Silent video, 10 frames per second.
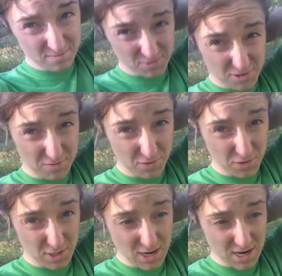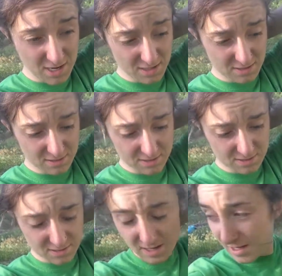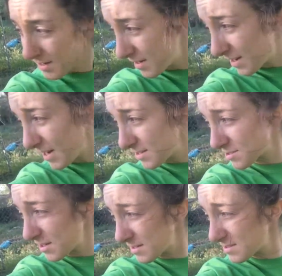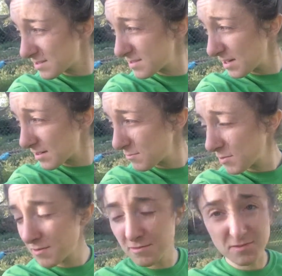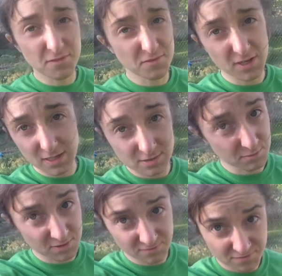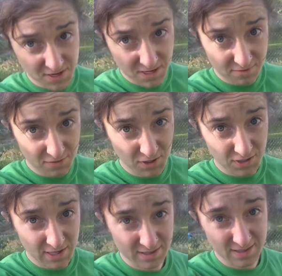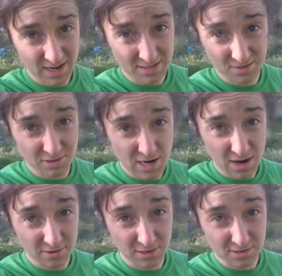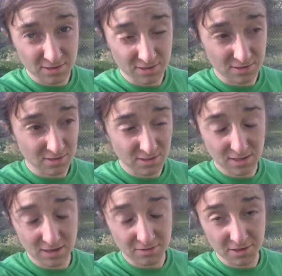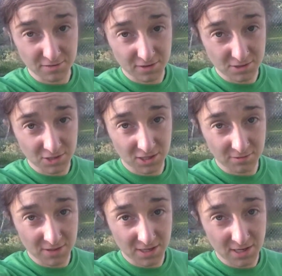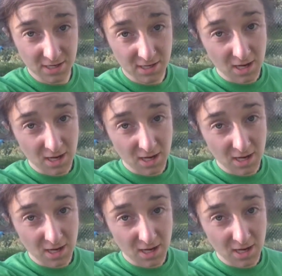3 or 4, and then I just got stuck. One of the fittings wouldn't fit for like the last 3 hours and got really frustrated with it.